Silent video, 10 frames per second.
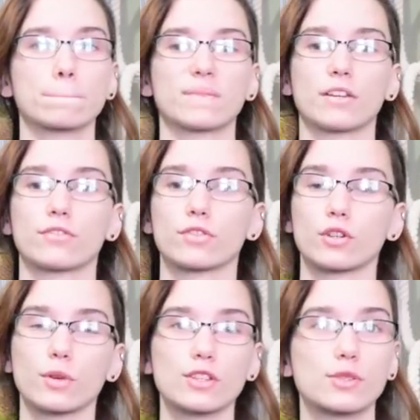If
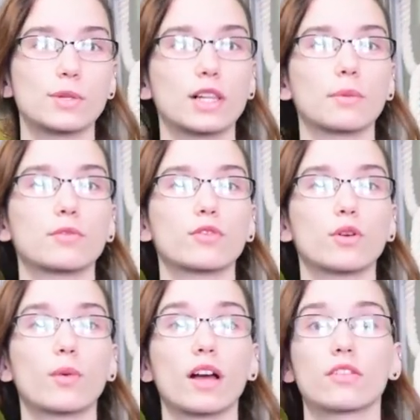their wings have been clipped for
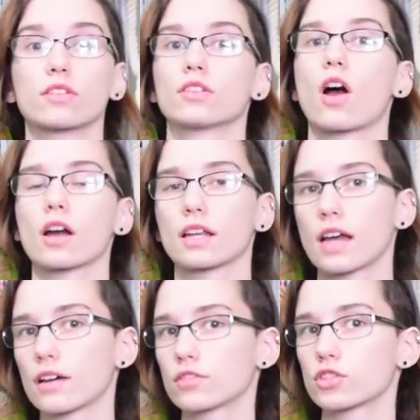a while, they're not gonna
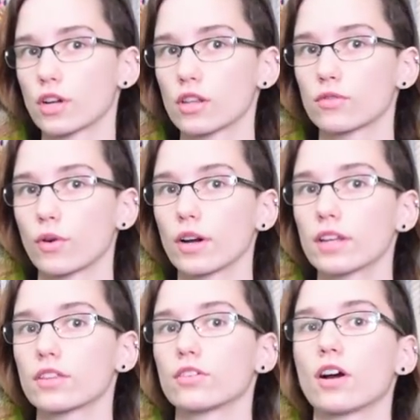have the strength for
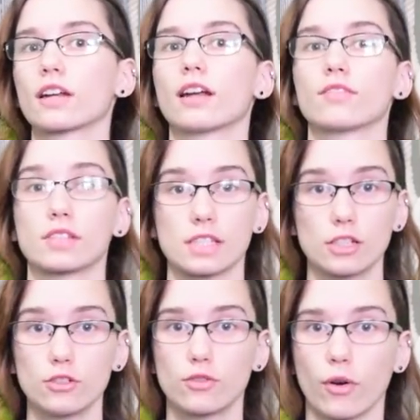it. They're not gonna have the
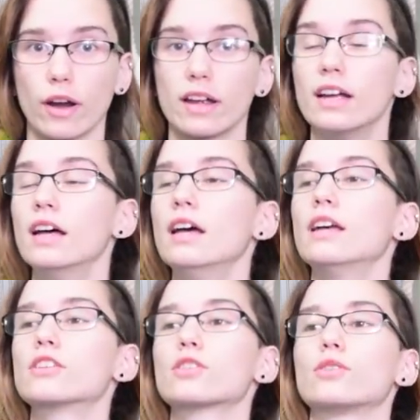skill for it.
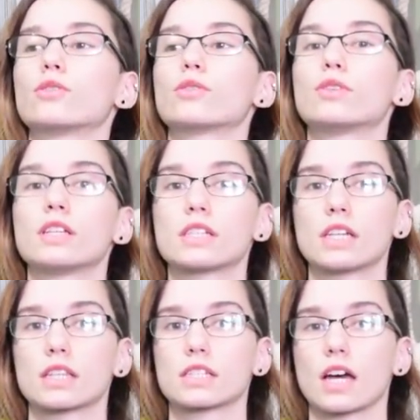So you need to
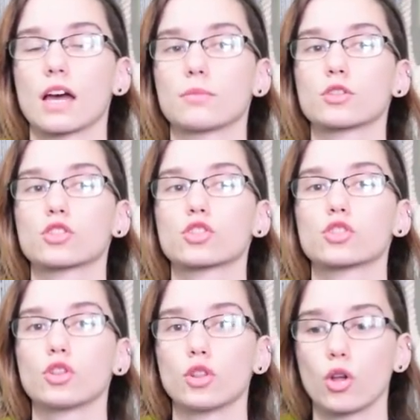take the time to
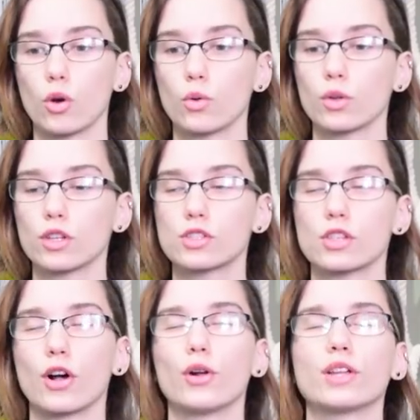slowly,
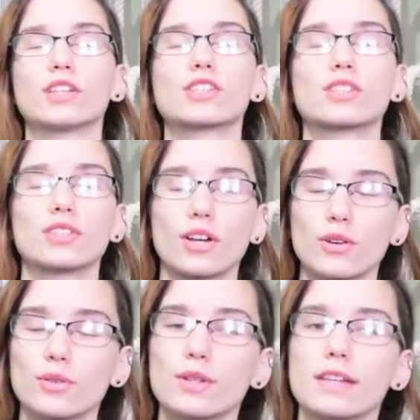slowly,
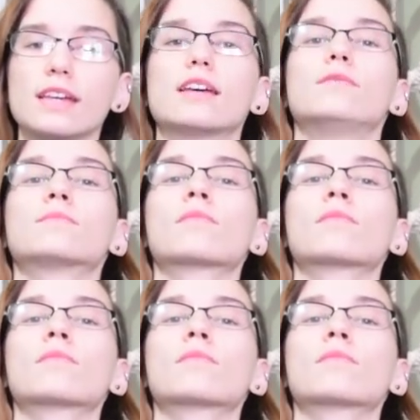slowly